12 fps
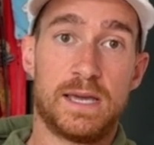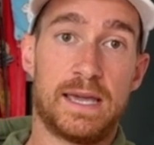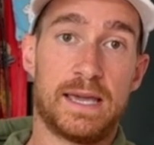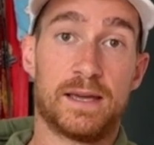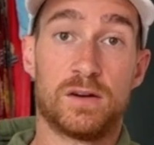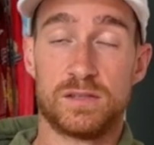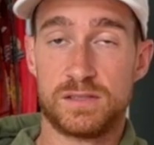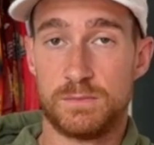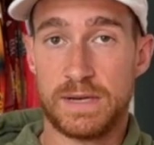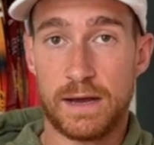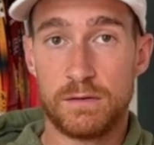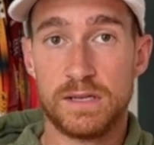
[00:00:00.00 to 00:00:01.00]
And on
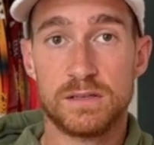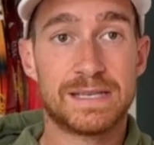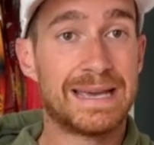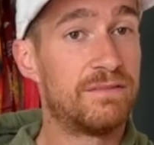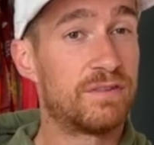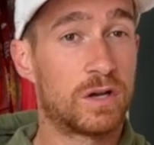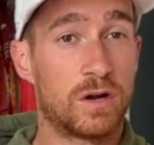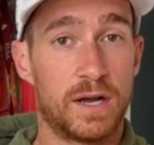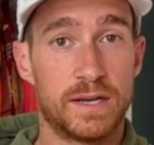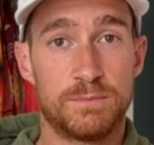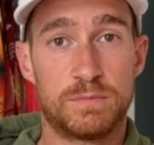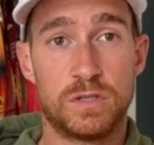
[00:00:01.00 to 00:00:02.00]
some downhills, I even
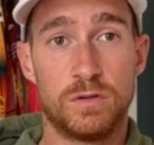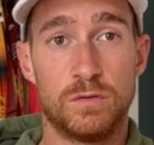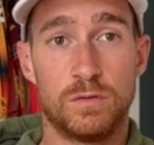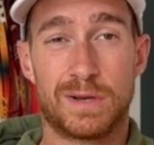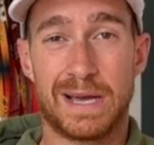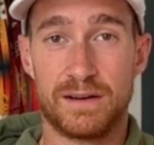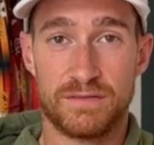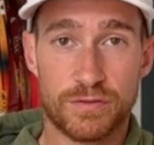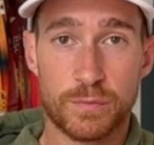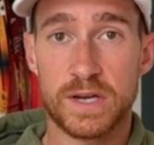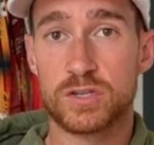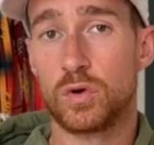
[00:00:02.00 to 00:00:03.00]
got up to kind of
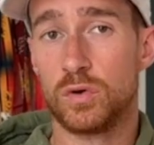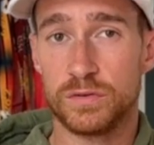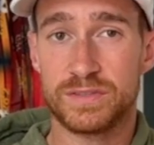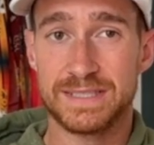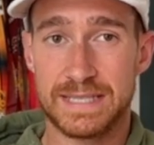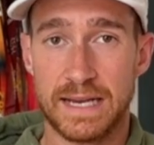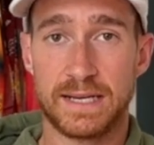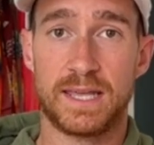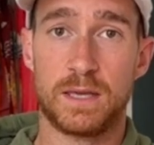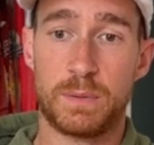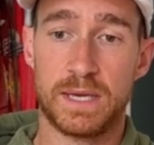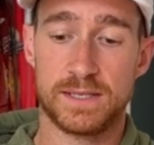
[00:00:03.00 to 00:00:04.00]
threshold to
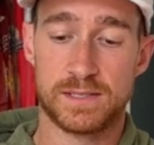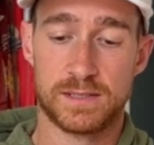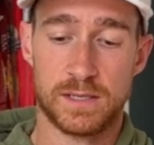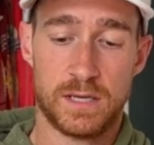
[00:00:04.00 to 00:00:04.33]
10K pace,